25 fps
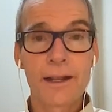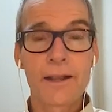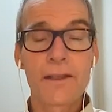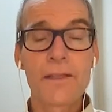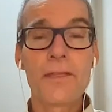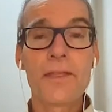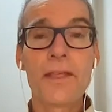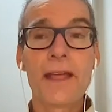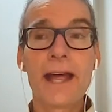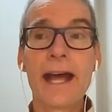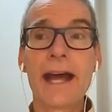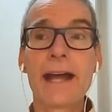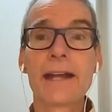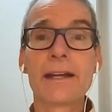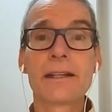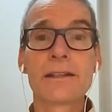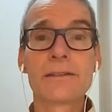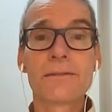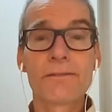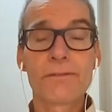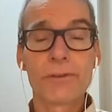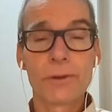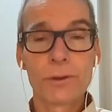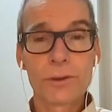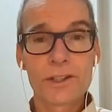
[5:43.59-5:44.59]
that
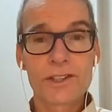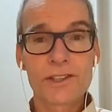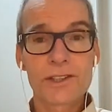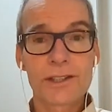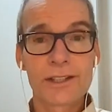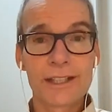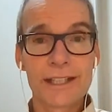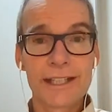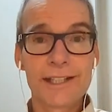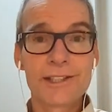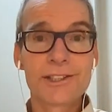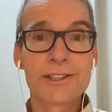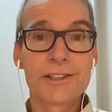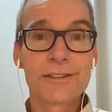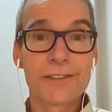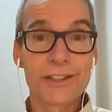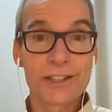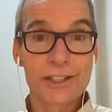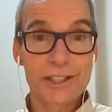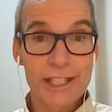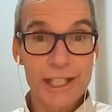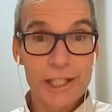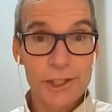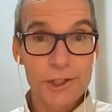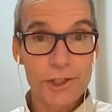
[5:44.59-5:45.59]
focused on the needs of the
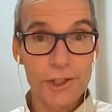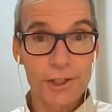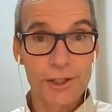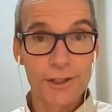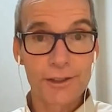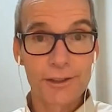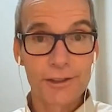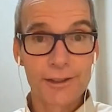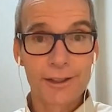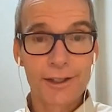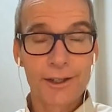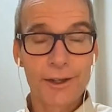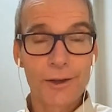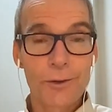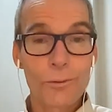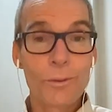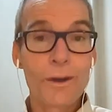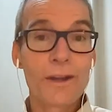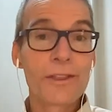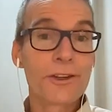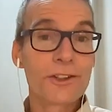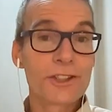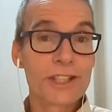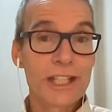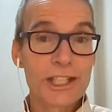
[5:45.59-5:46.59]
teacher when
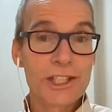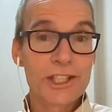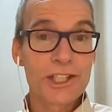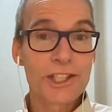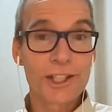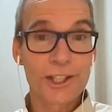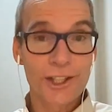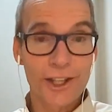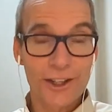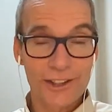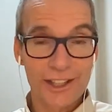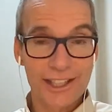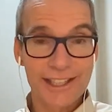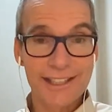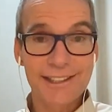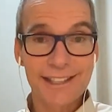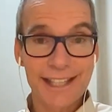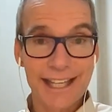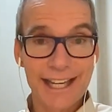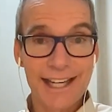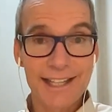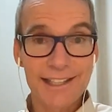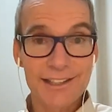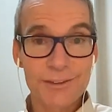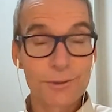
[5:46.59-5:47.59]
they're teaching an online
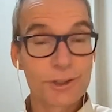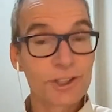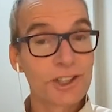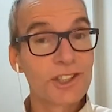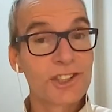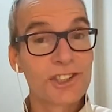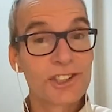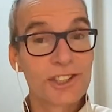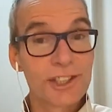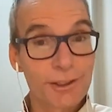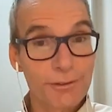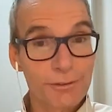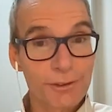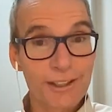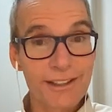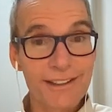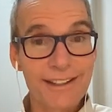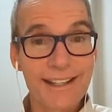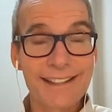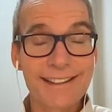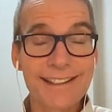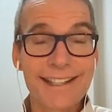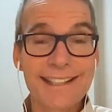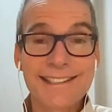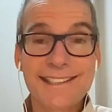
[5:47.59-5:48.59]
class, which is different
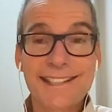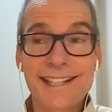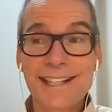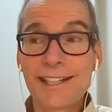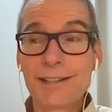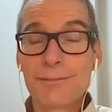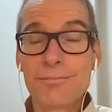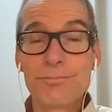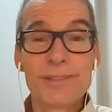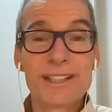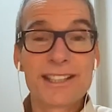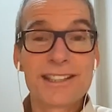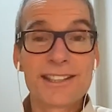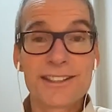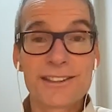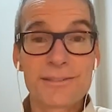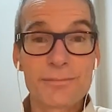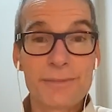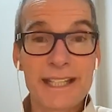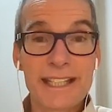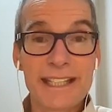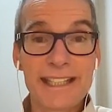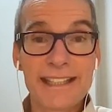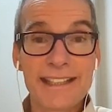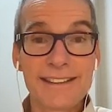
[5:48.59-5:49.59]
than, let's say, a business
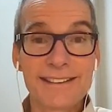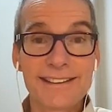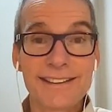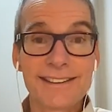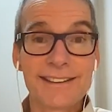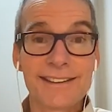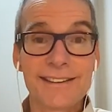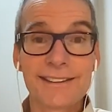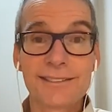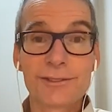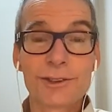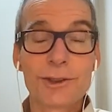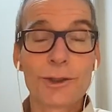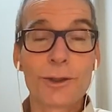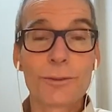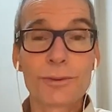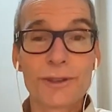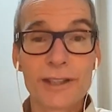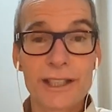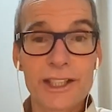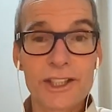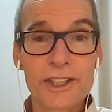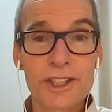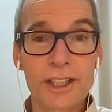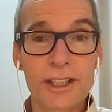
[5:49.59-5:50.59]
meeting in a
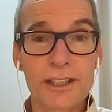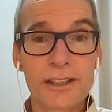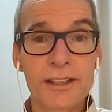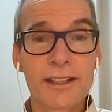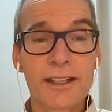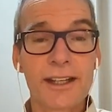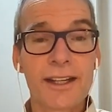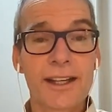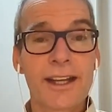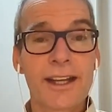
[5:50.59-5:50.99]
corporation